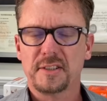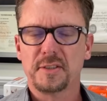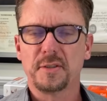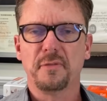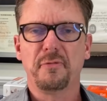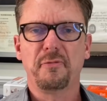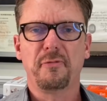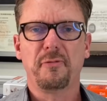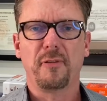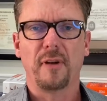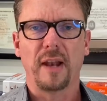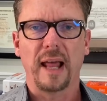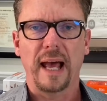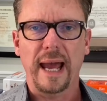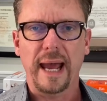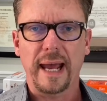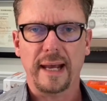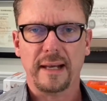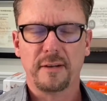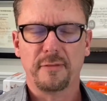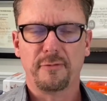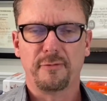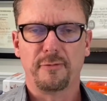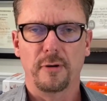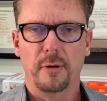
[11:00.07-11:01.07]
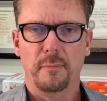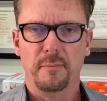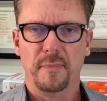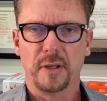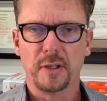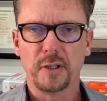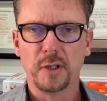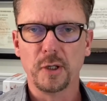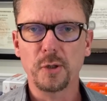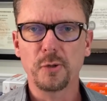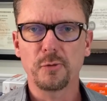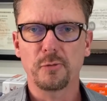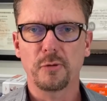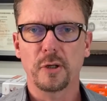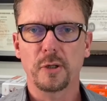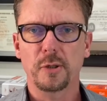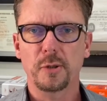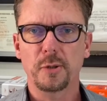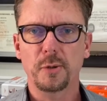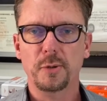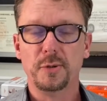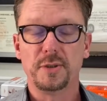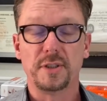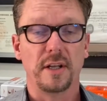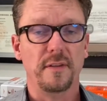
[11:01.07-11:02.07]
of flack from the
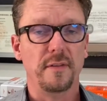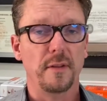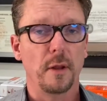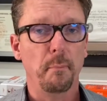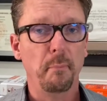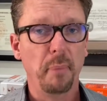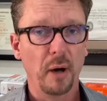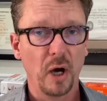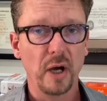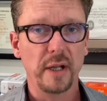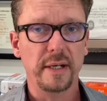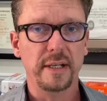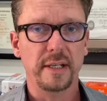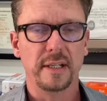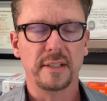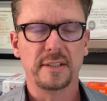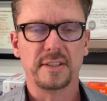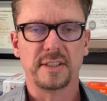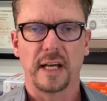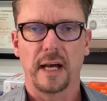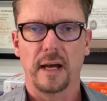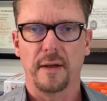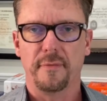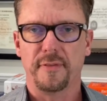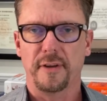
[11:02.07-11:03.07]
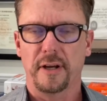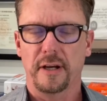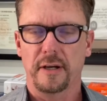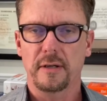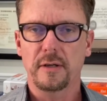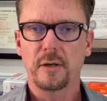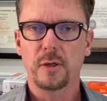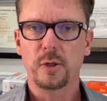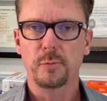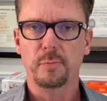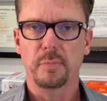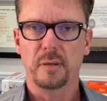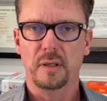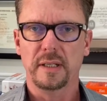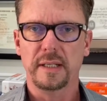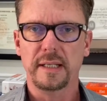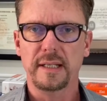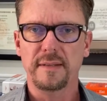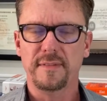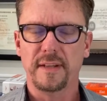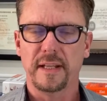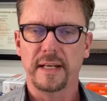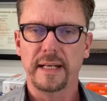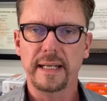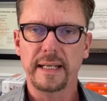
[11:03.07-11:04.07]
gurus and the pundits out there who
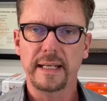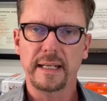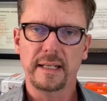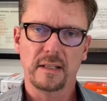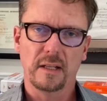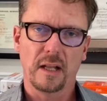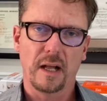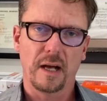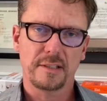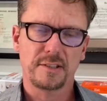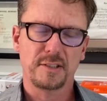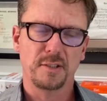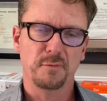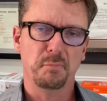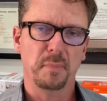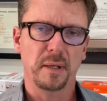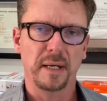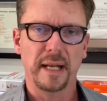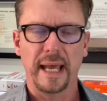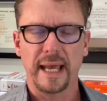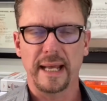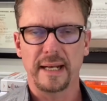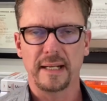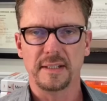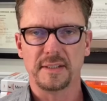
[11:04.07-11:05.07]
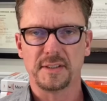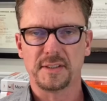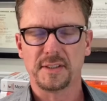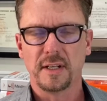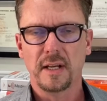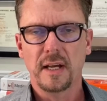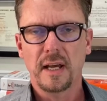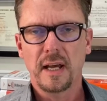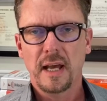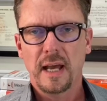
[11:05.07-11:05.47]
believe that eating lots of bananas